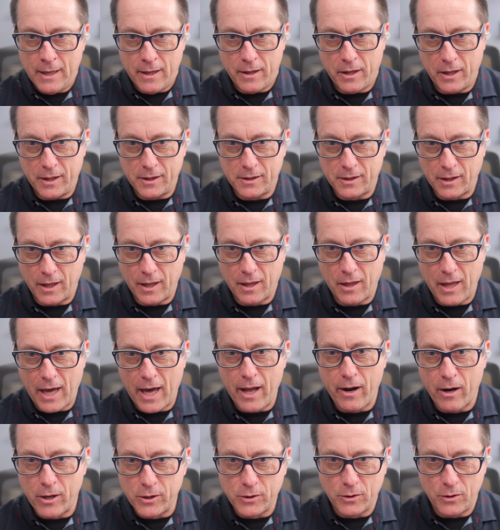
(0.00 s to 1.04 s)
things like
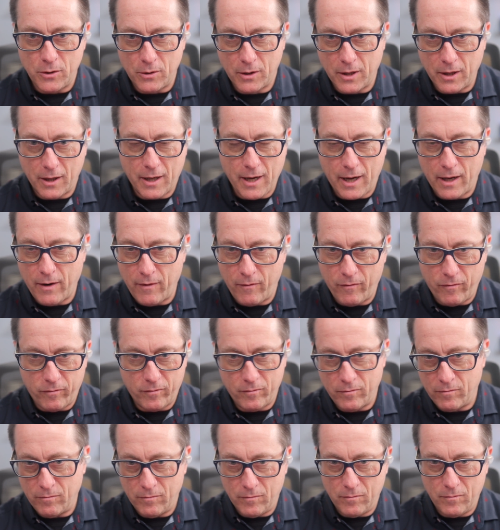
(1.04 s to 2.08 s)
that are, so you can kind of,
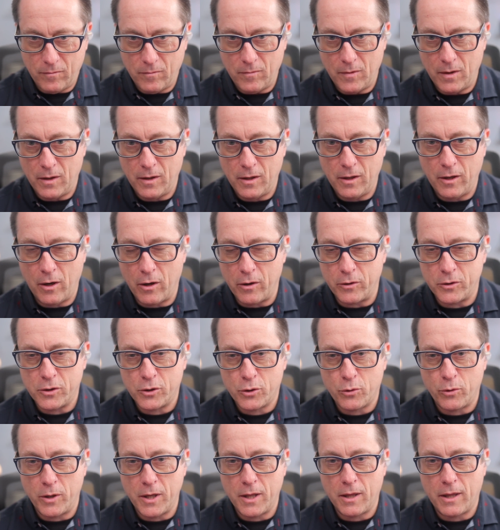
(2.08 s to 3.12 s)
Absolutely. you know,
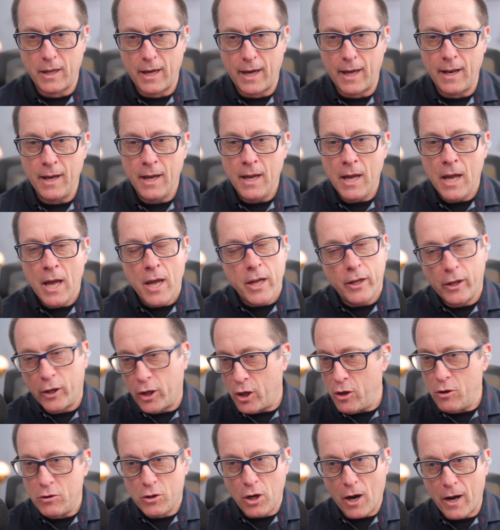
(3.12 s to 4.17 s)
shrink that.
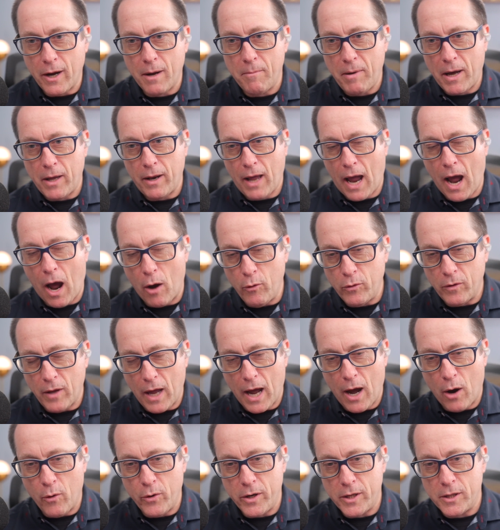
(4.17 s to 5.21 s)
Can you talk about how
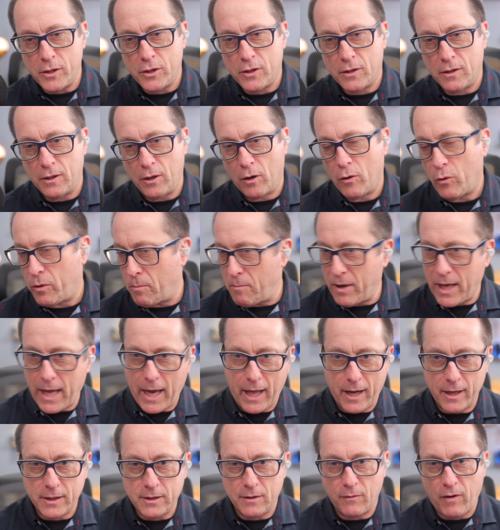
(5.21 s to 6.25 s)
how it is, you know, the
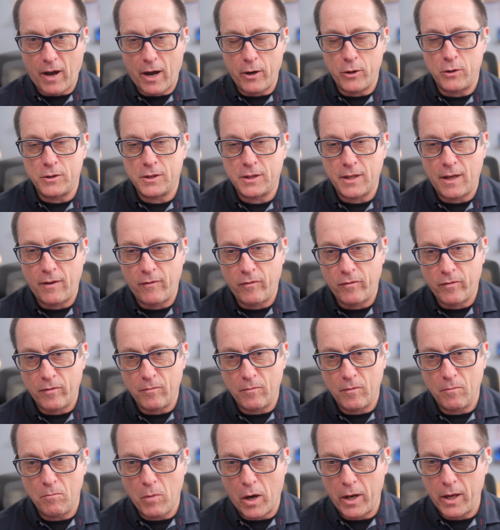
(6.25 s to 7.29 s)
mechanics of how you save
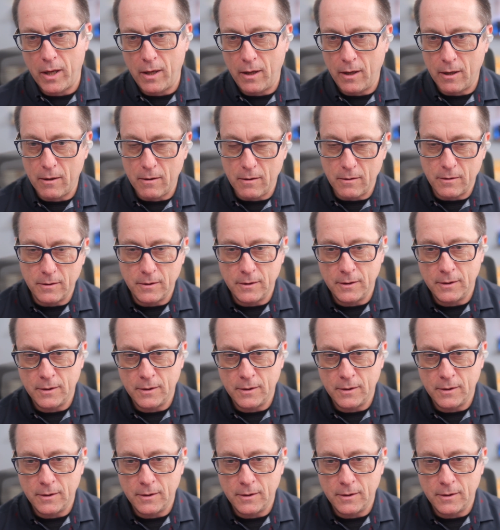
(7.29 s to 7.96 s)
money here?